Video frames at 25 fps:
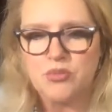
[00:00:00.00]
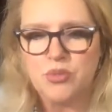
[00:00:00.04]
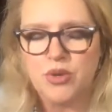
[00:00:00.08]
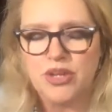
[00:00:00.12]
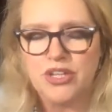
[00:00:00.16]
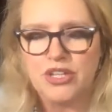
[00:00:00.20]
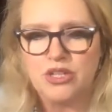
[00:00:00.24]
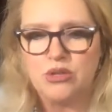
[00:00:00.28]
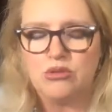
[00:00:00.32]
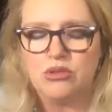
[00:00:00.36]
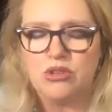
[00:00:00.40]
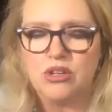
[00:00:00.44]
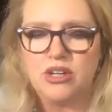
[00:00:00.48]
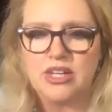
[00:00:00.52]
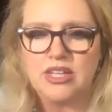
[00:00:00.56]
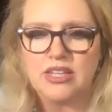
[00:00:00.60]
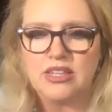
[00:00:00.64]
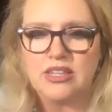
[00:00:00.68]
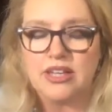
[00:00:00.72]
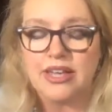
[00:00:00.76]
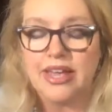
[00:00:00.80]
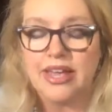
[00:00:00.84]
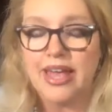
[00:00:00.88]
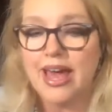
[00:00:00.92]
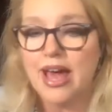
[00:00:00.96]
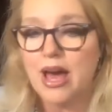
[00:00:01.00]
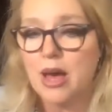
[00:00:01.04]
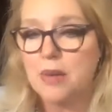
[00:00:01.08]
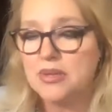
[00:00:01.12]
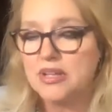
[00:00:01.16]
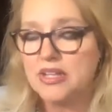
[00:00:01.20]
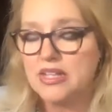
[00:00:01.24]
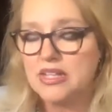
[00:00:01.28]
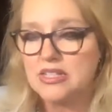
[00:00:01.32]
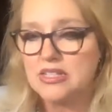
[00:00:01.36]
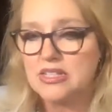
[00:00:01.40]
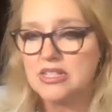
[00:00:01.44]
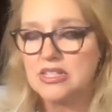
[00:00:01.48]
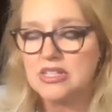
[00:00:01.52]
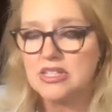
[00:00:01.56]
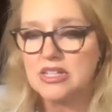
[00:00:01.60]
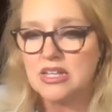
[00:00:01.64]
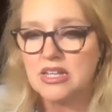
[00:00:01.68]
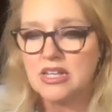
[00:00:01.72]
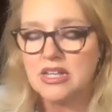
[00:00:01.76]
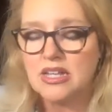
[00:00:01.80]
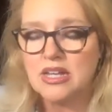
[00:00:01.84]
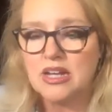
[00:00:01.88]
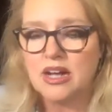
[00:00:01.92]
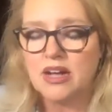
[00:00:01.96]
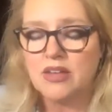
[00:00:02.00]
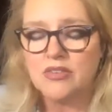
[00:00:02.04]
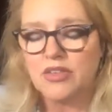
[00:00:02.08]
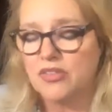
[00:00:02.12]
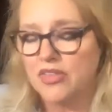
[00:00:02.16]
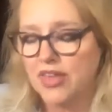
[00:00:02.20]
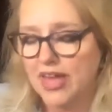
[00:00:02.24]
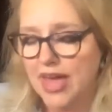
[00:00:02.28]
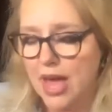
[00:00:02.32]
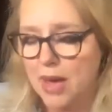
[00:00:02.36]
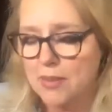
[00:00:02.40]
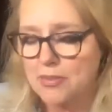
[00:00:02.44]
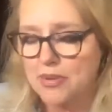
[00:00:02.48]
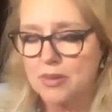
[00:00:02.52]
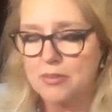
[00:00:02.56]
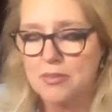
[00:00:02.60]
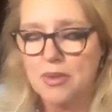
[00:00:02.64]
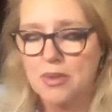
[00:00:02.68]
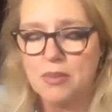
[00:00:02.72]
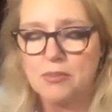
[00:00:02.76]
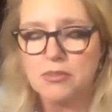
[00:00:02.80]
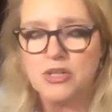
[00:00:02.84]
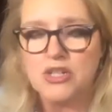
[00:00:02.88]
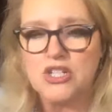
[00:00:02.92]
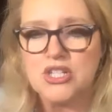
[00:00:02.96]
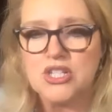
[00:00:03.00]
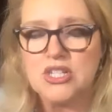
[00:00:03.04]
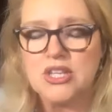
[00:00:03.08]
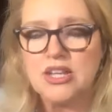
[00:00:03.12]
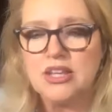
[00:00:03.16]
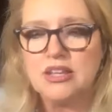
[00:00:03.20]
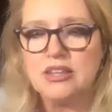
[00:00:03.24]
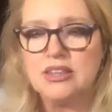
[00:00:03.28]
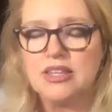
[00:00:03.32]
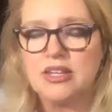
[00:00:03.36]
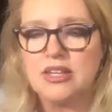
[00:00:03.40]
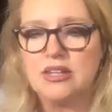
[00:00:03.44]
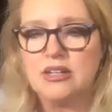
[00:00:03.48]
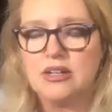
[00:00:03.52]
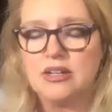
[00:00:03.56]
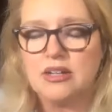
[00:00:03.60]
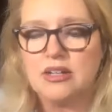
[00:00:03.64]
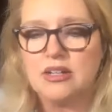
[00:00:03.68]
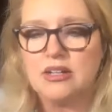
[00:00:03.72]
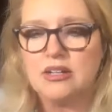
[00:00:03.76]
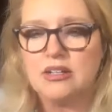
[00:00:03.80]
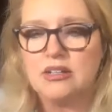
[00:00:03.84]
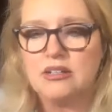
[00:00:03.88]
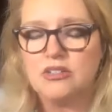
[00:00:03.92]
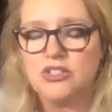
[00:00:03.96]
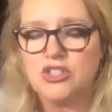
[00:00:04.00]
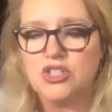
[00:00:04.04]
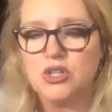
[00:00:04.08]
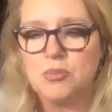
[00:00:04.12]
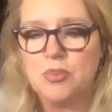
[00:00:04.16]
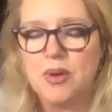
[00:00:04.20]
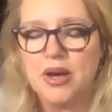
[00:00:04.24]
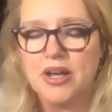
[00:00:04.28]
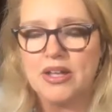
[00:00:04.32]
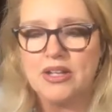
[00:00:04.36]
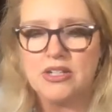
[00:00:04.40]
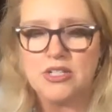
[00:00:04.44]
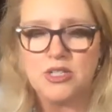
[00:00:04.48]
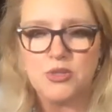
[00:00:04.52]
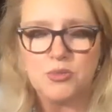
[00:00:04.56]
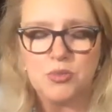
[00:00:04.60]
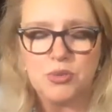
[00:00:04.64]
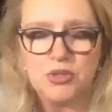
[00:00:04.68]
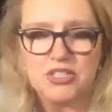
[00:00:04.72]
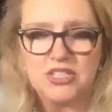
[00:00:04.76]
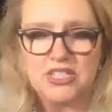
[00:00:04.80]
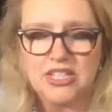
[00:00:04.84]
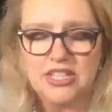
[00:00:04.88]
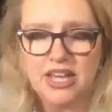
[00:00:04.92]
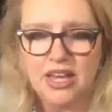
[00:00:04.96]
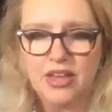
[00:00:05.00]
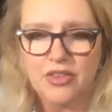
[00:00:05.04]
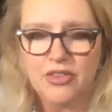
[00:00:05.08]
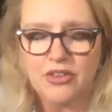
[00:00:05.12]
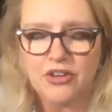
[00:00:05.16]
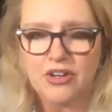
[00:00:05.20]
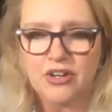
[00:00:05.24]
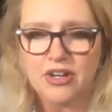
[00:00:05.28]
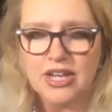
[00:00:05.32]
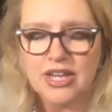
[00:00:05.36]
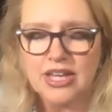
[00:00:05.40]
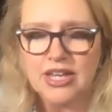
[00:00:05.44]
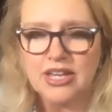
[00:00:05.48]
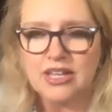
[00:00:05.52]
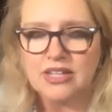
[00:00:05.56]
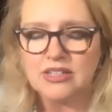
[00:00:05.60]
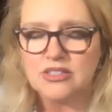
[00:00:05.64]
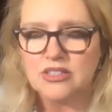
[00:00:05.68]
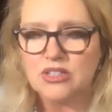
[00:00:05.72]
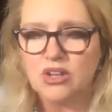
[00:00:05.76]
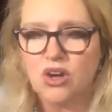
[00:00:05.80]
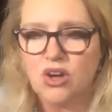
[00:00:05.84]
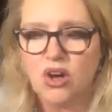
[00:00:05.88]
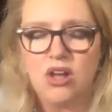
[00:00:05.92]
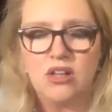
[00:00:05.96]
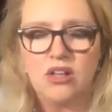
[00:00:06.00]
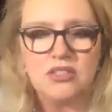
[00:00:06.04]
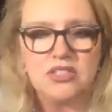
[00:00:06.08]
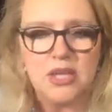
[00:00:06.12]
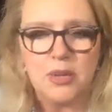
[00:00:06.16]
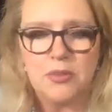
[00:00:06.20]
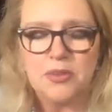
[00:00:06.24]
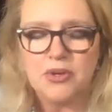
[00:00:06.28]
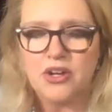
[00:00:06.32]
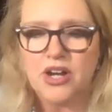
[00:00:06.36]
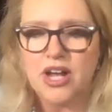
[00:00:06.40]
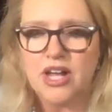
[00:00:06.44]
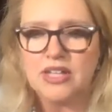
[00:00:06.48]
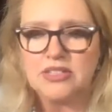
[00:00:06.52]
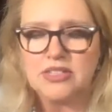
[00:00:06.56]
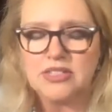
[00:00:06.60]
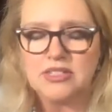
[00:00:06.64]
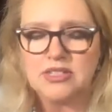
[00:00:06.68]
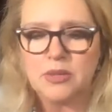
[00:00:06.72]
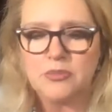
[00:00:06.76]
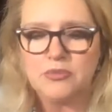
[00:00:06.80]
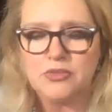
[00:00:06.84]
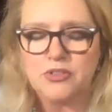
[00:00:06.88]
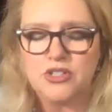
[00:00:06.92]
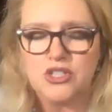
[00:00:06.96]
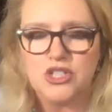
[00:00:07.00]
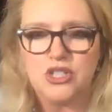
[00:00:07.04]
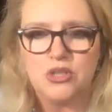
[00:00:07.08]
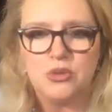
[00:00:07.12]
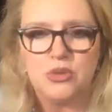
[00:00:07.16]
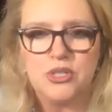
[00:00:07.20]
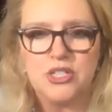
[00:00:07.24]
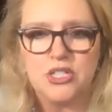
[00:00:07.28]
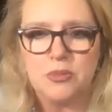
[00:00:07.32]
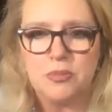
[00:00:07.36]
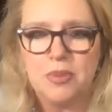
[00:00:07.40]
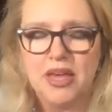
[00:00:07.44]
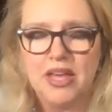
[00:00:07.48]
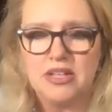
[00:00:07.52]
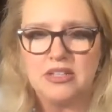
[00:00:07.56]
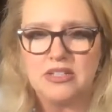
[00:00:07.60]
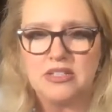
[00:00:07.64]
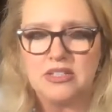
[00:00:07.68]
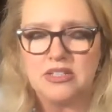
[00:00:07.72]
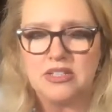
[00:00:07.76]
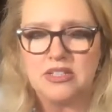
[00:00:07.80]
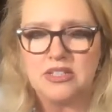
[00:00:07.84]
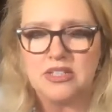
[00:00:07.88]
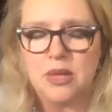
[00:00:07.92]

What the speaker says: When you look at the cabinets, the cabinet members that Joe Biden has put together, it's all Democrats except for 2 independents.